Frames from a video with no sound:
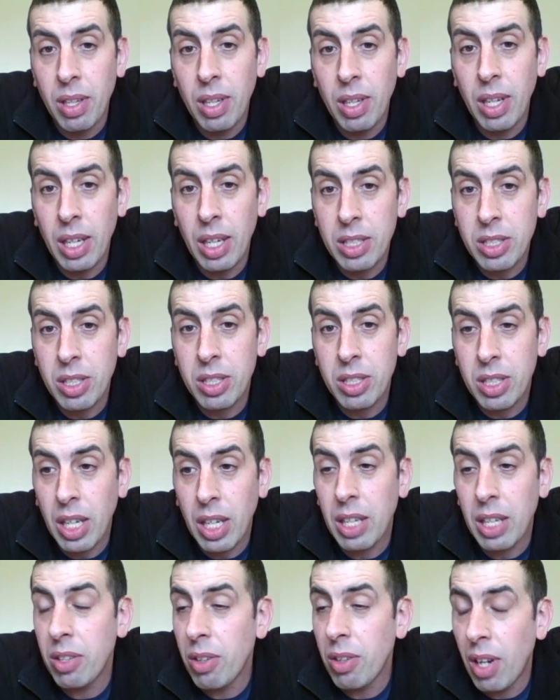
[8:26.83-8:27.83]
As I say,
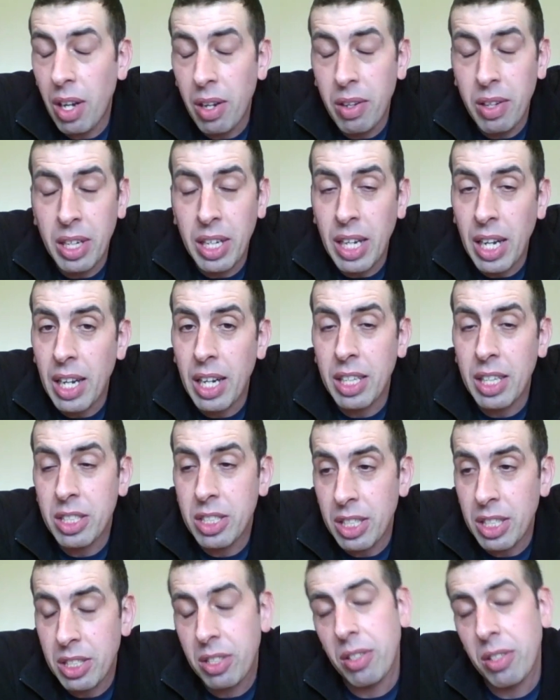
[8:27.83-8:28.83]
not only the
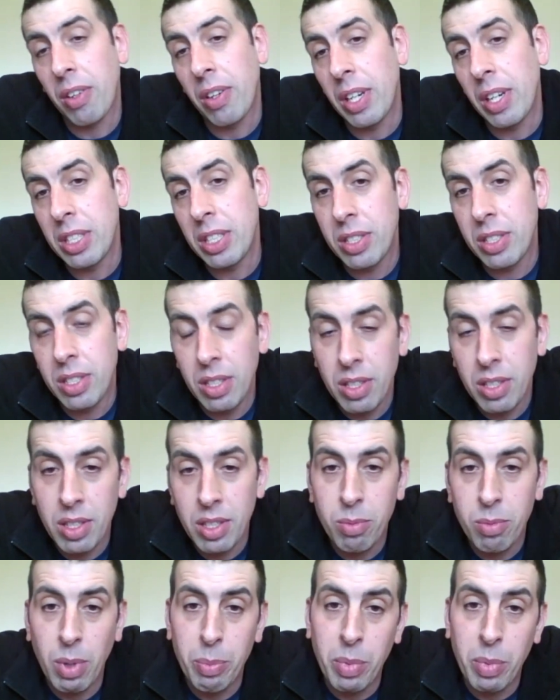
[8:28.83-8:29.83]
NHS guys
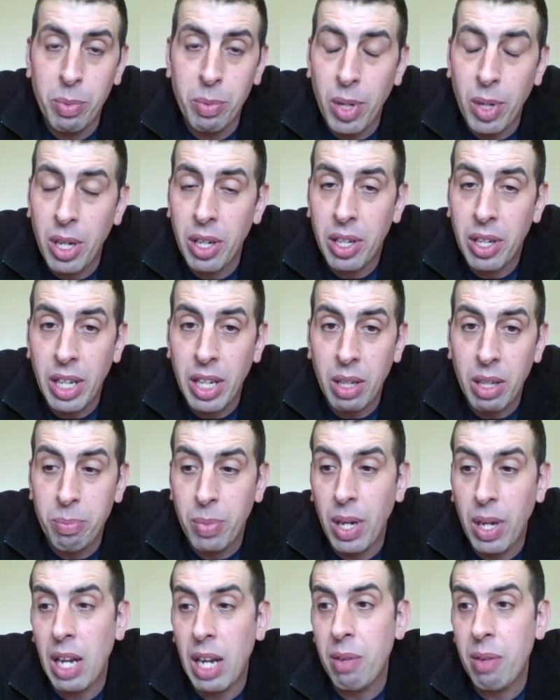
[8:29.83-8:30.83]
when we're working,
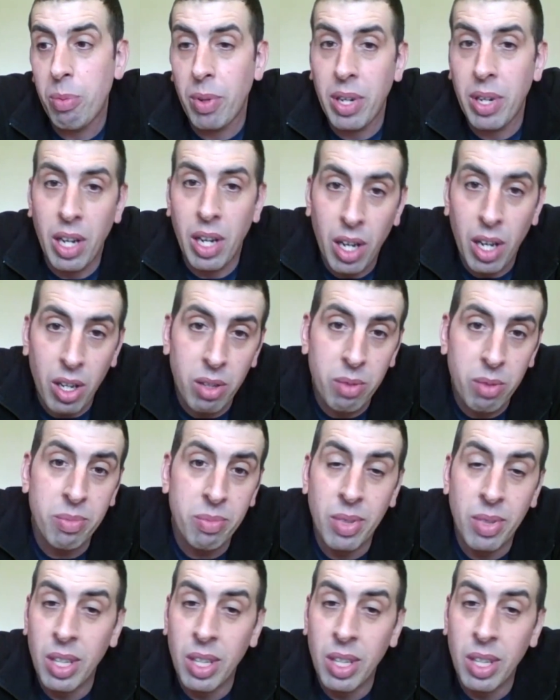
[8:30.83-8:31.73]
but everyone at home.